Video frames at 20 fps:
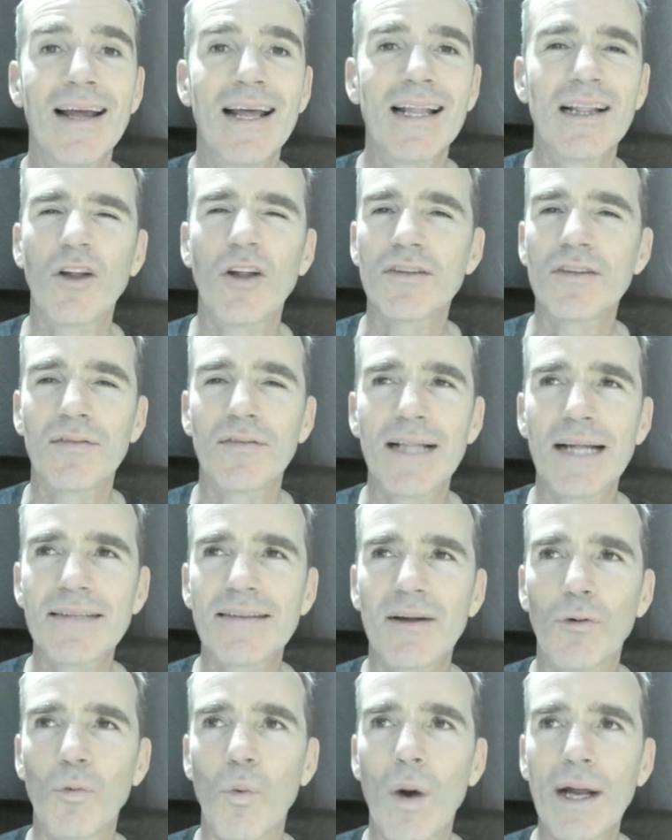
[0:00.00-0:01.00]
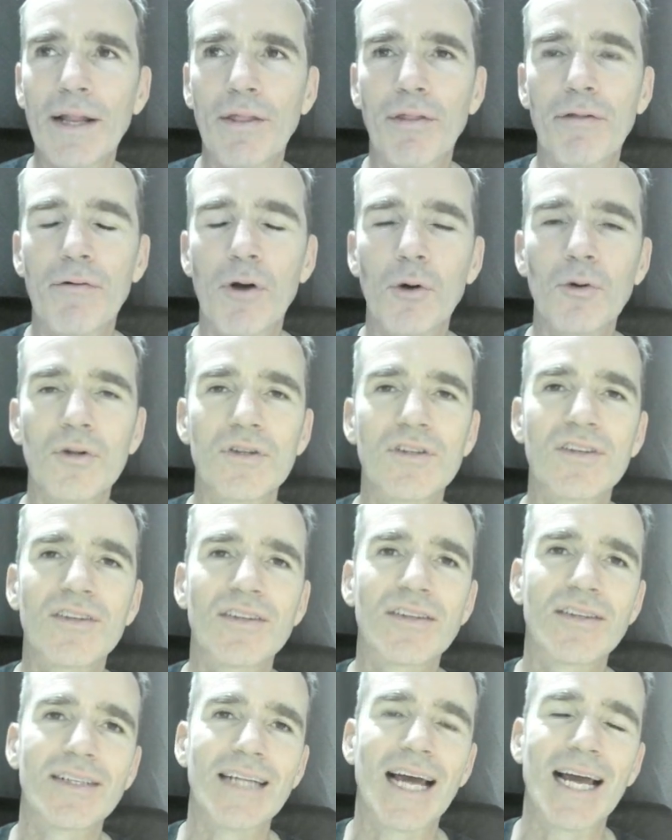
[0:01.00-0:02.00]
Lots of lesser white
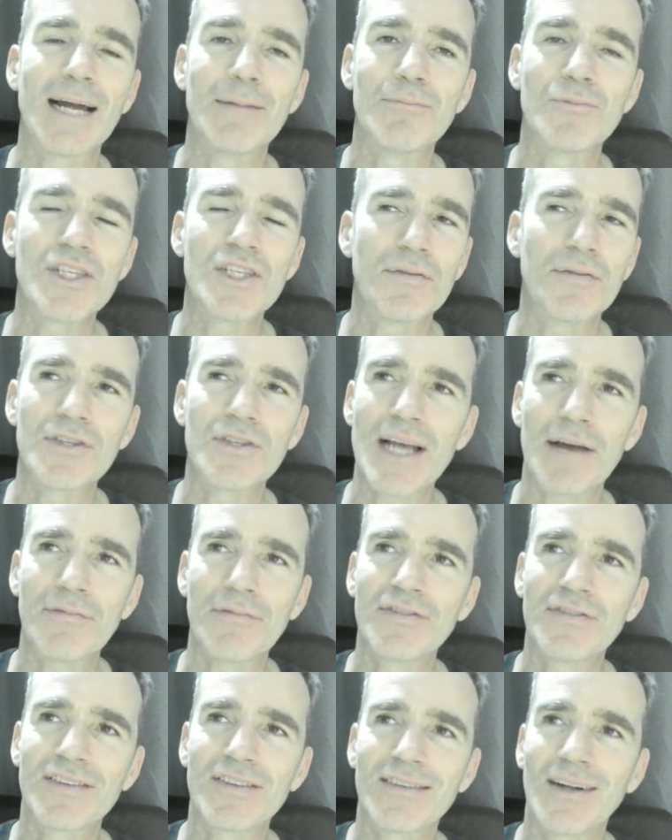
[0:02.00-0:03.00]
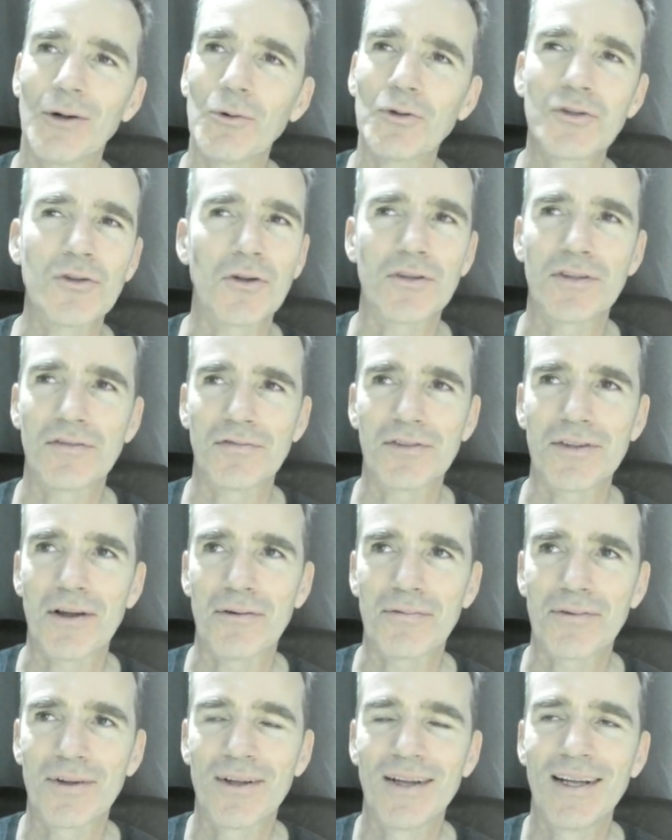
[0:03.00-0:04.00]
throats, chiff-chaffs, all sorts of stuff.